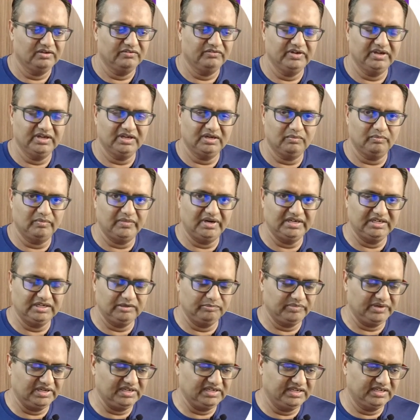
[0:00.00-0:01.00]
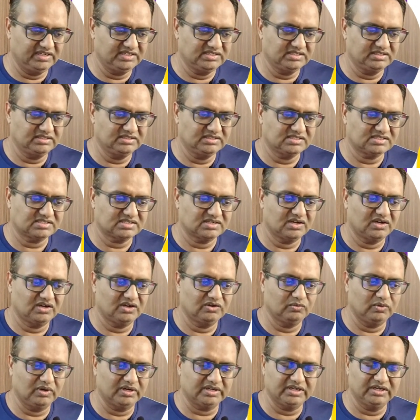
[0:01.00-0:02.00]
where multiple agents
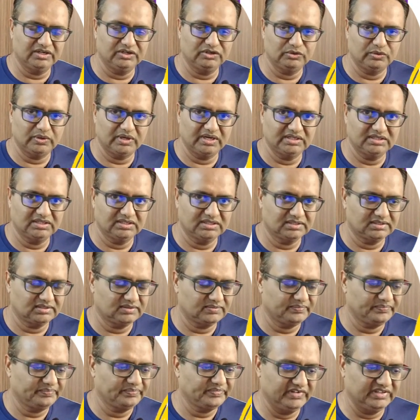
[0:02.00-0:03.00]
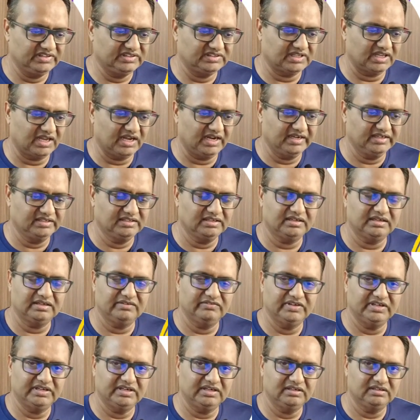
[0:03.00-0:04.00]
are working together with either
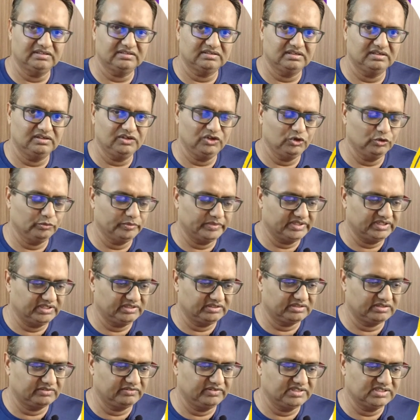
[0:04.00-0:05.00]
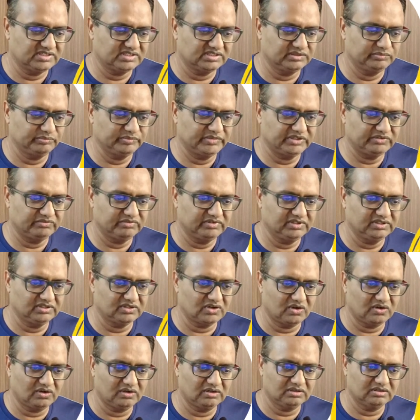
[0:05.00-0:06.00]
a very little human intervention in
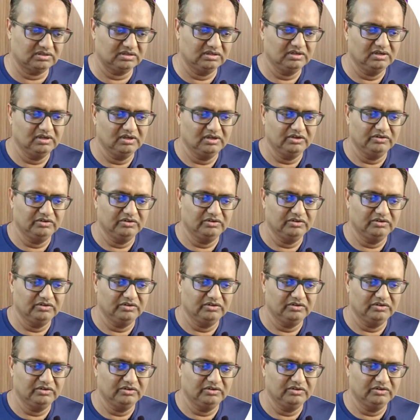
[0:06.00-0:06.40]
between or